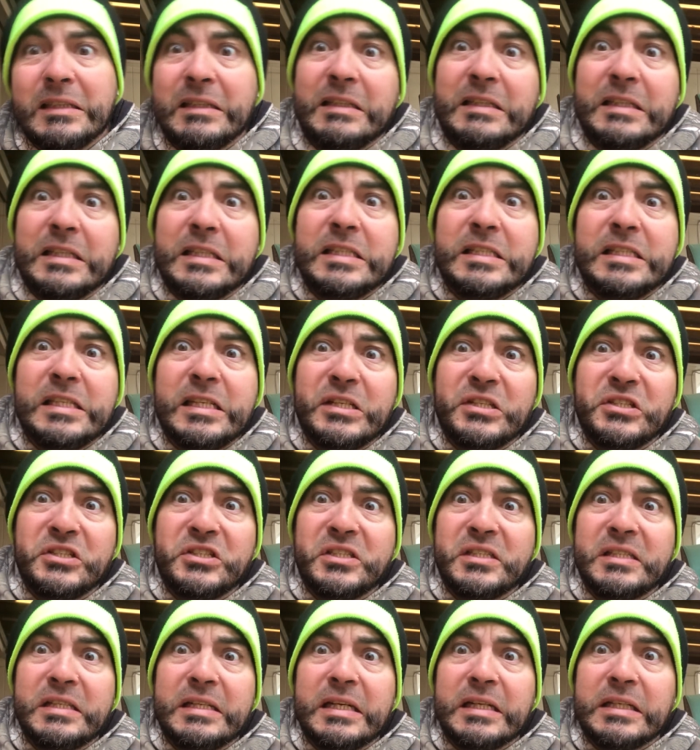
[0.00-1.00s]
This year
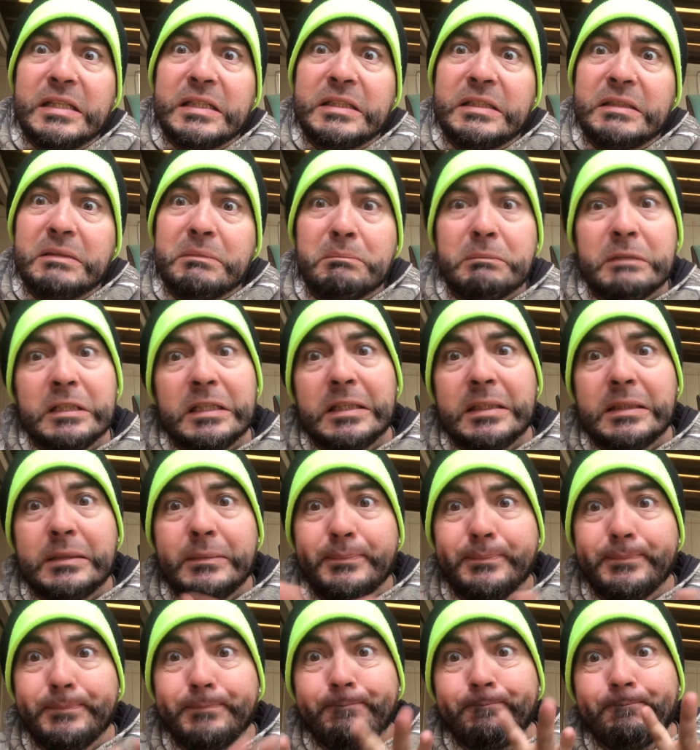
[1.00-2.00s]
sucked, but
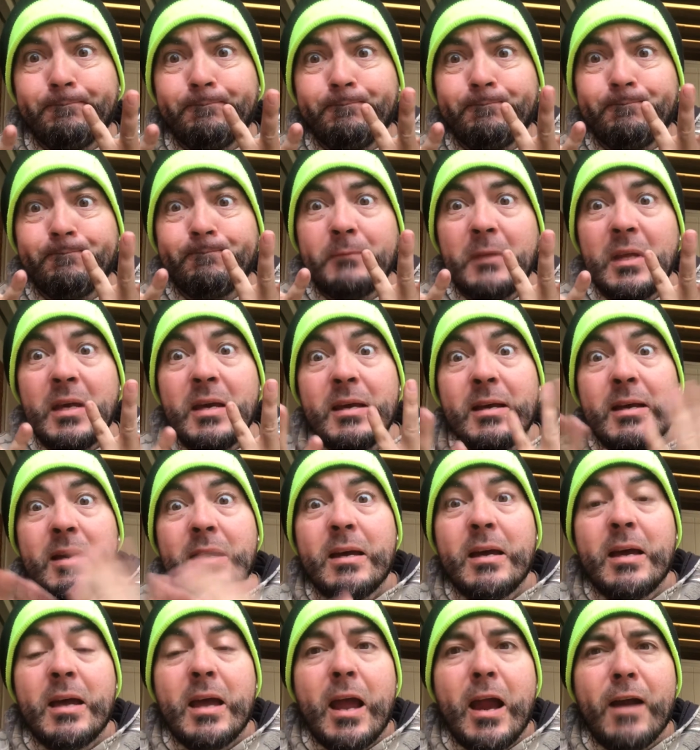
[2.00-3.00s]

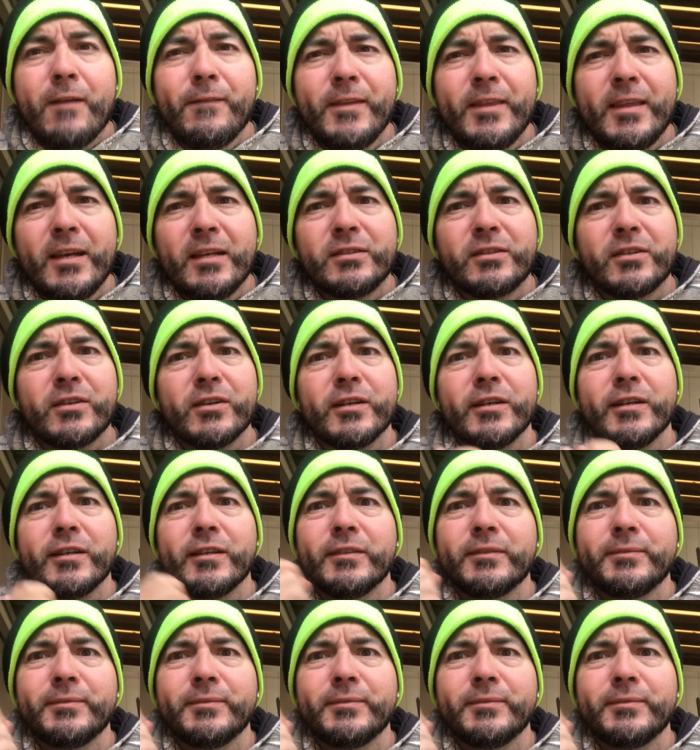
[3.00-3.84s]
everything's good.